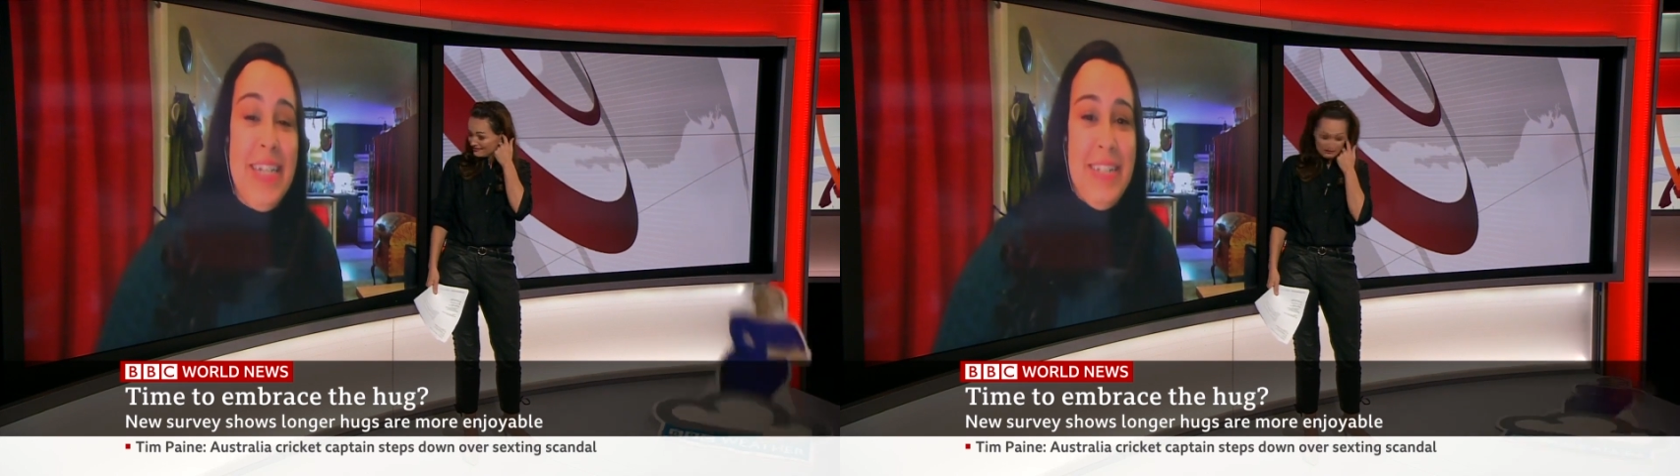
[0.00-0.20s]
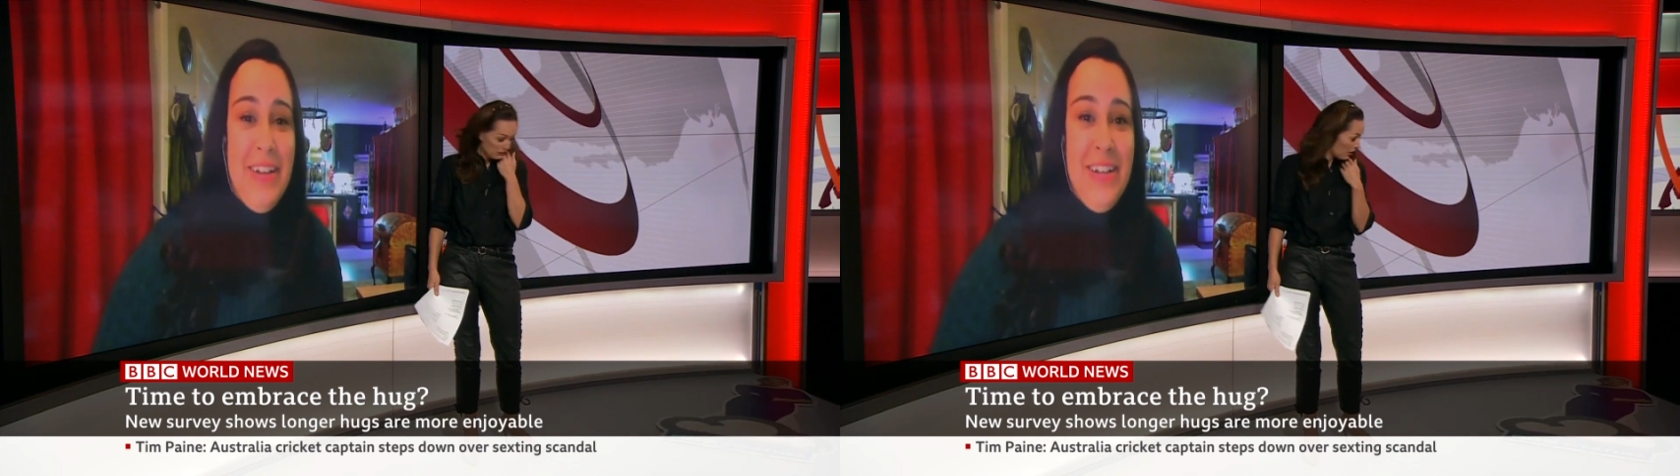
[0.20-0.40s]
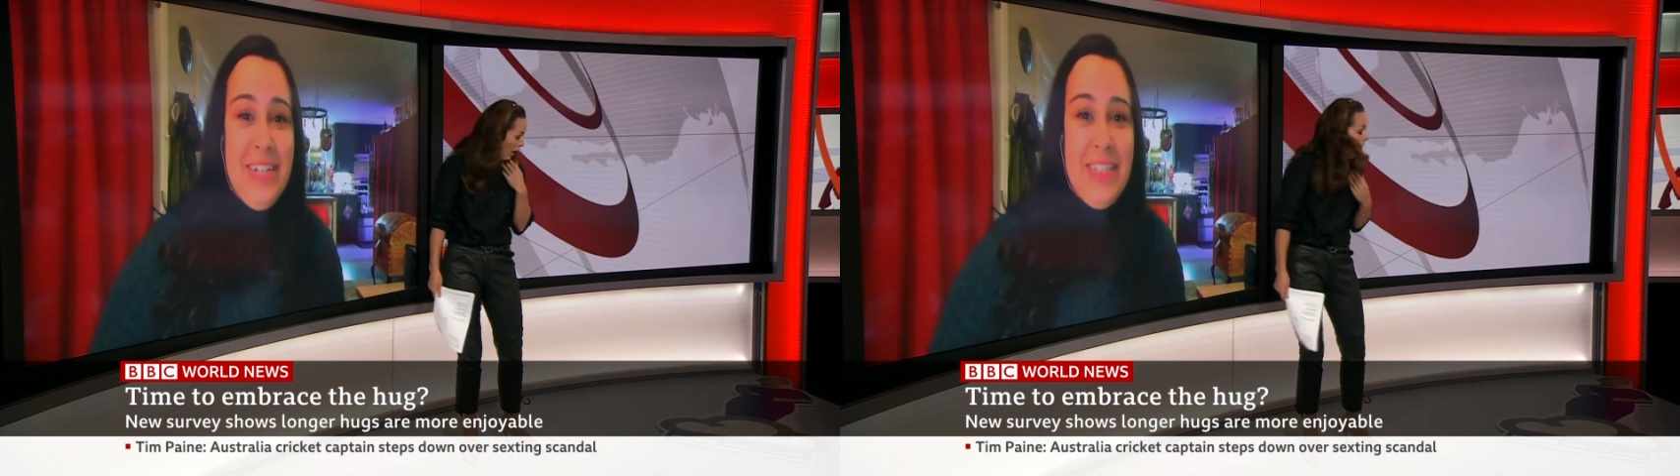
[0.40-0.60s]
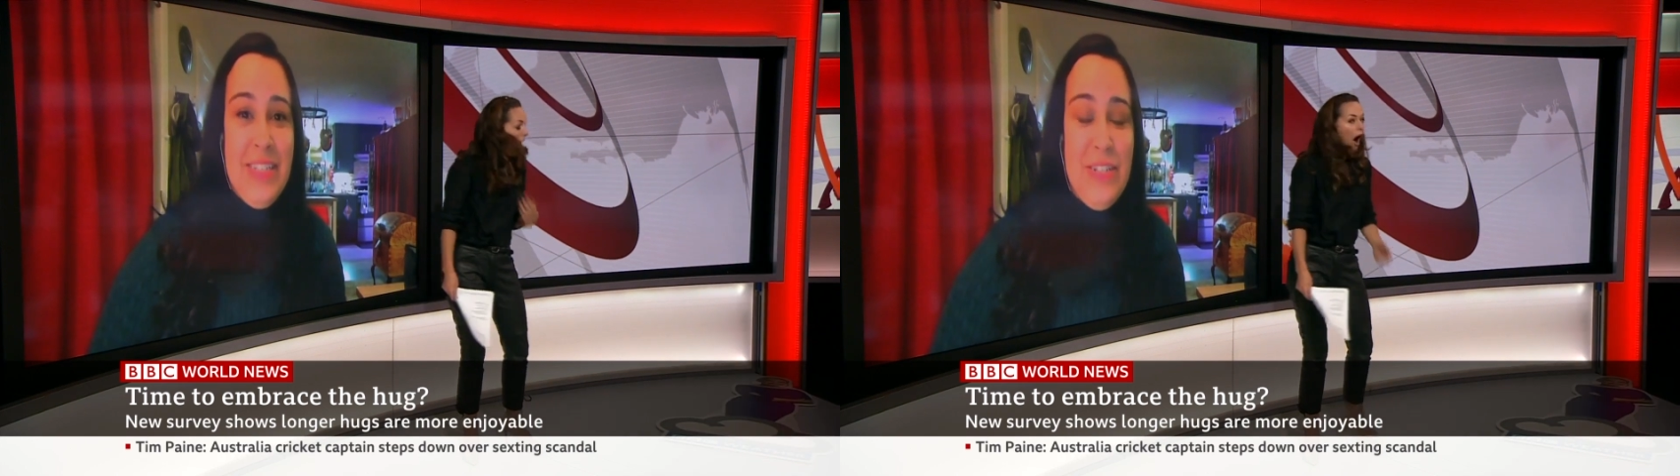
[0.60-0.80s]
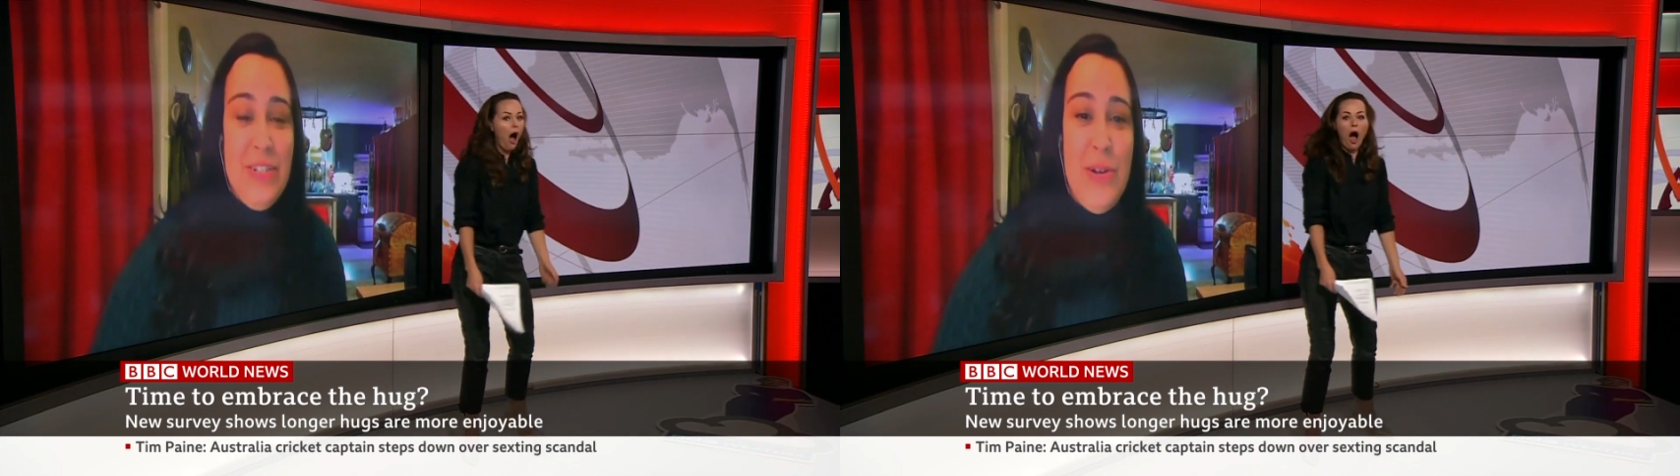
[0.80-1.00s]
to hug is
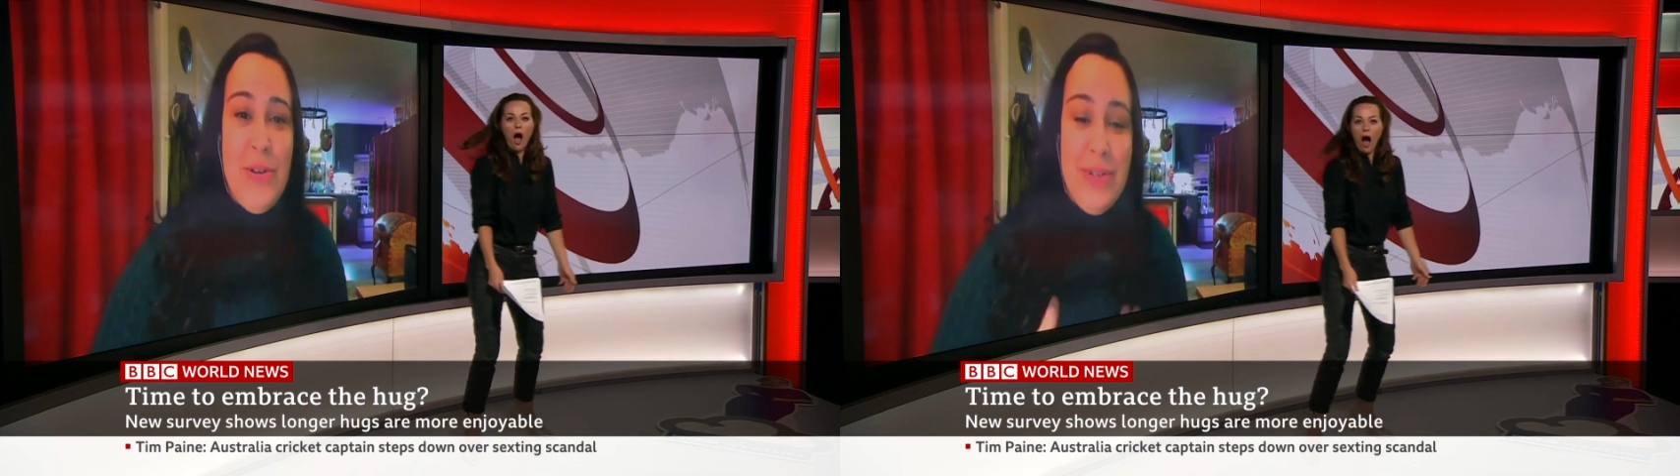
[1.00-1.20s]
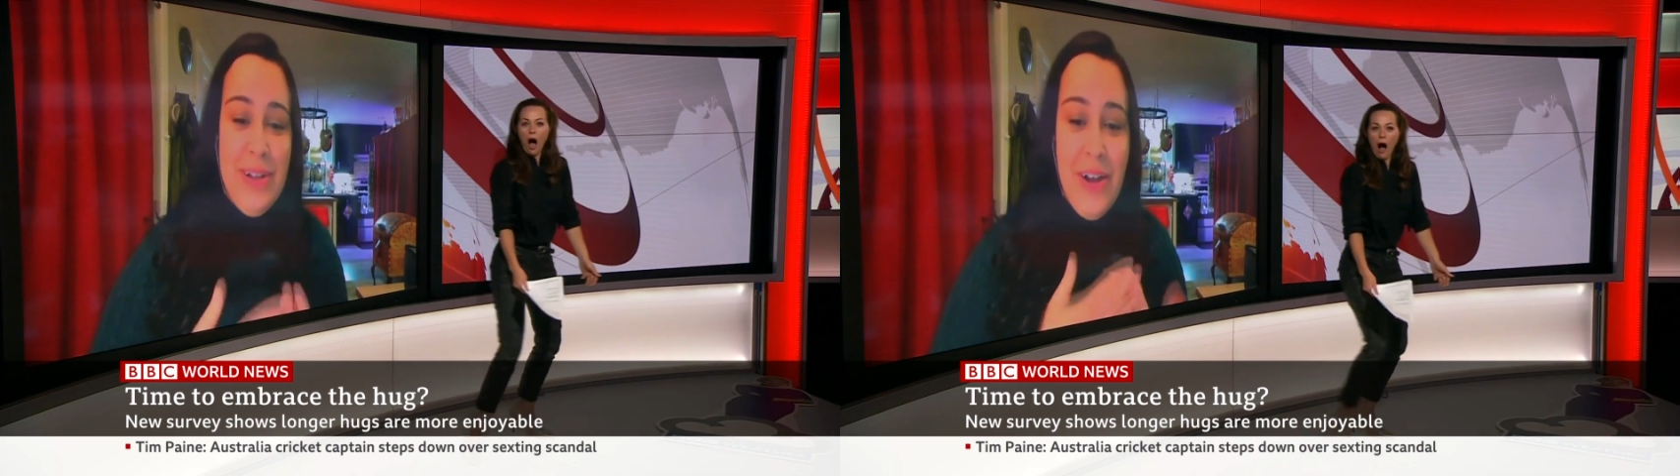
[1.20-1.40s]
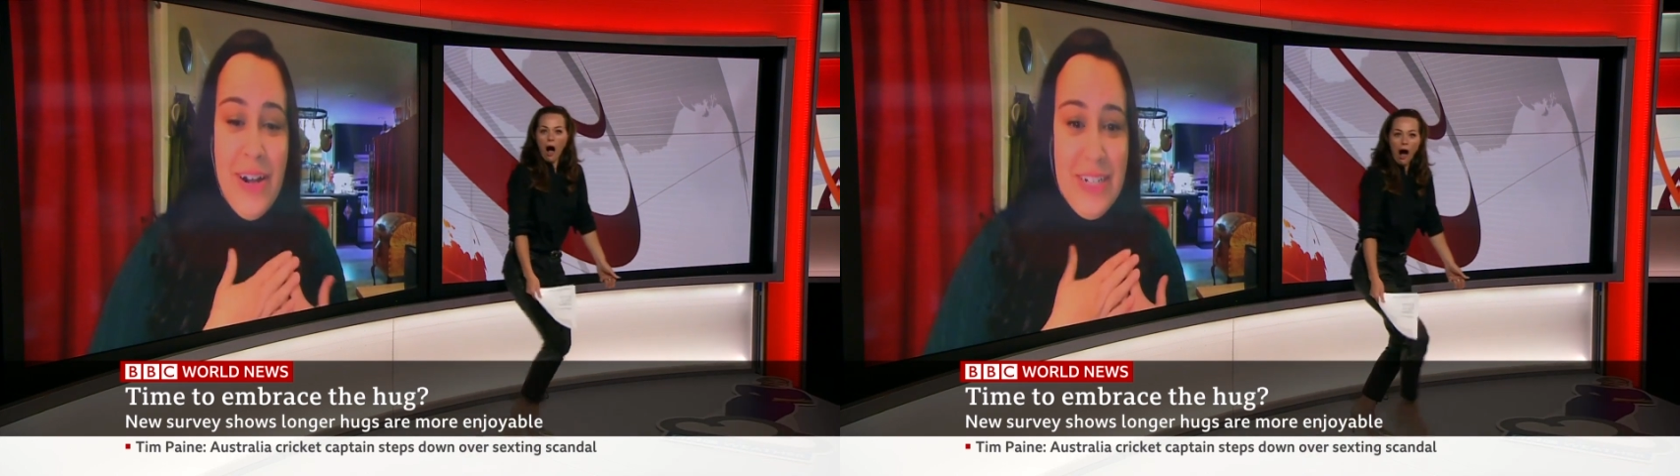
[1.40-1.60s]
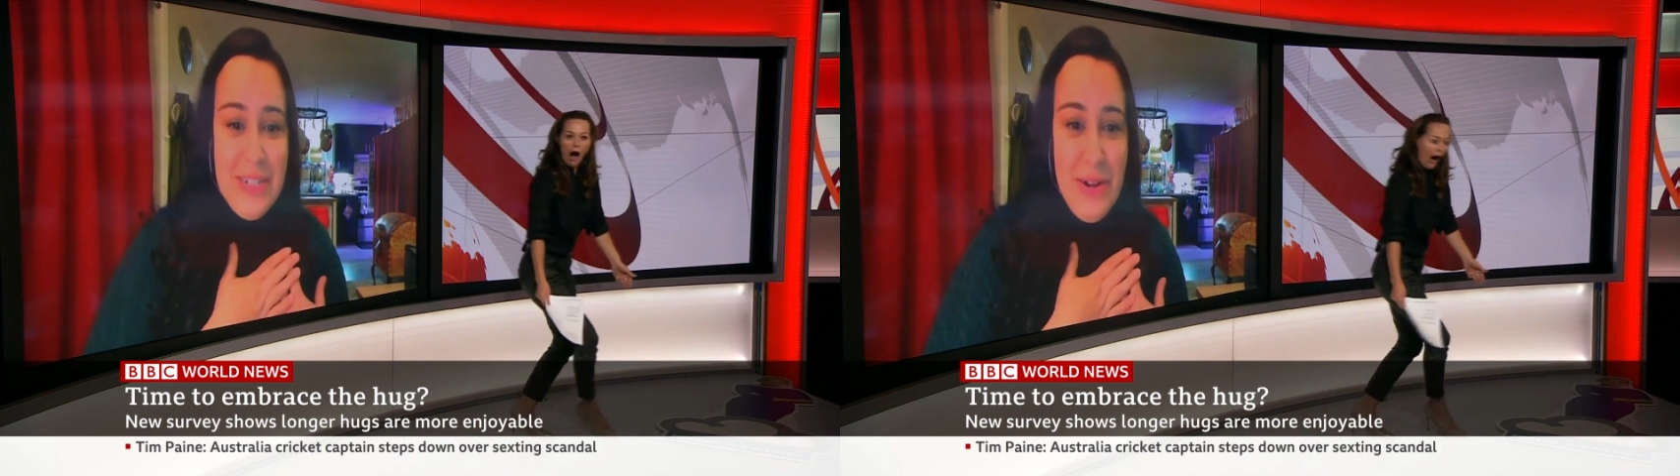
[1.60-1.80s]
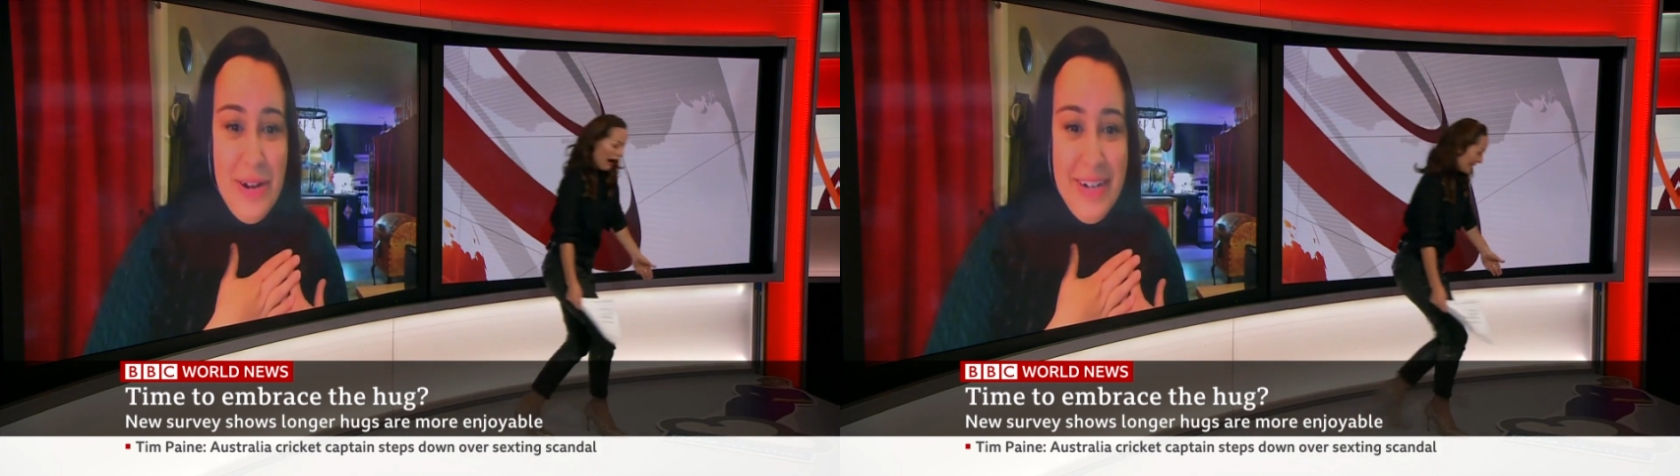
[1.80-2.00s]
to go heart to
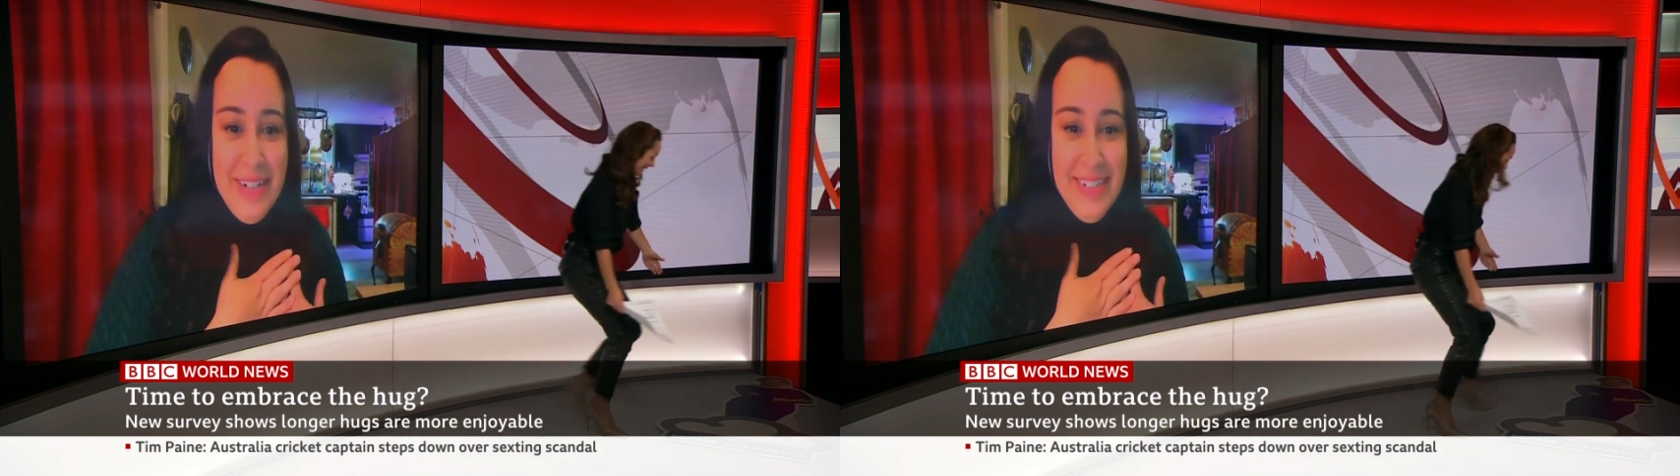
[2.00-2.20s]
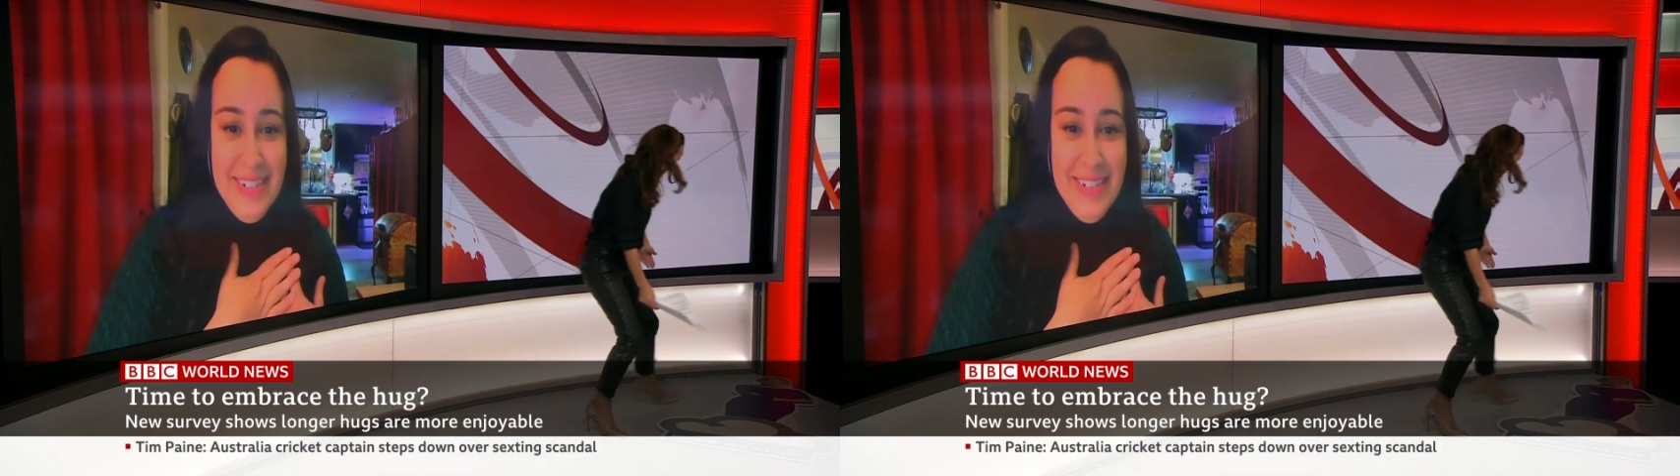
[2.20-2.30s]
heart.